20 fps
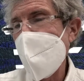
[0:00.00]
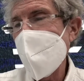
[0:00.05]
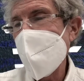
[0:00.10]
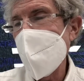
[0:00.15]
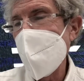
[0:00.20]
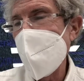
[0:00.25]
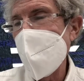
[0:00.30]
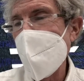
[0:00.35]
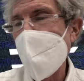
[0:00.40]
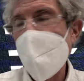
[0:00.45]
to
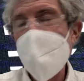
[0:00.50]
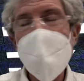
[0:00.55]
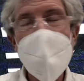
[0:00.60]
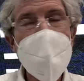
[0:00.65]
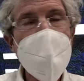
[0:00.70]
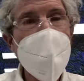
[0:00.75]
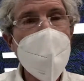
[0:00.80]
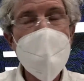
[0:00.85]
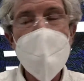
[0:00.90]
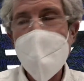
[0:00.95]
resign
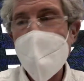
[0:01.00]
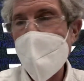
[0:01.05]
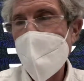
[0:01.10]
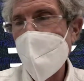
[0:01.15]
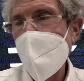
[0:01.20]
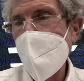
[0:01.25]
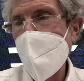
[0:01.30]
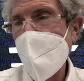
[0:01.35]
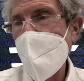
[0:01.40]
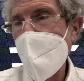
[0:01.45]
before firing
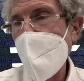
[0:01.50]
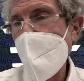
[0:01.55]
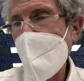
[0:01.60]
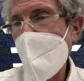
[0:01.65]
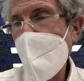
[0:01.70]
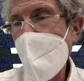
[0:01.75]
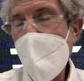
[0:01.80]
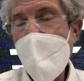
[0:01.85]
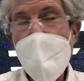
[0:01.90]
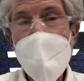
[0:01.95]
me.
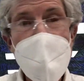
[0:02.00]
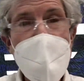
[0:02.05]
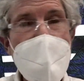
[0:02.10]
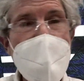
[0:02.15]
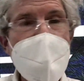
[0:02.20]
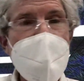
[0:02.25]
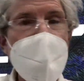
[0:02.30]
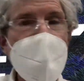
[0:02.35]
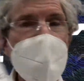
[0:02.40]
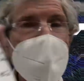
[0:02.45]
I'm out of
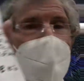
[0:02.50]
here.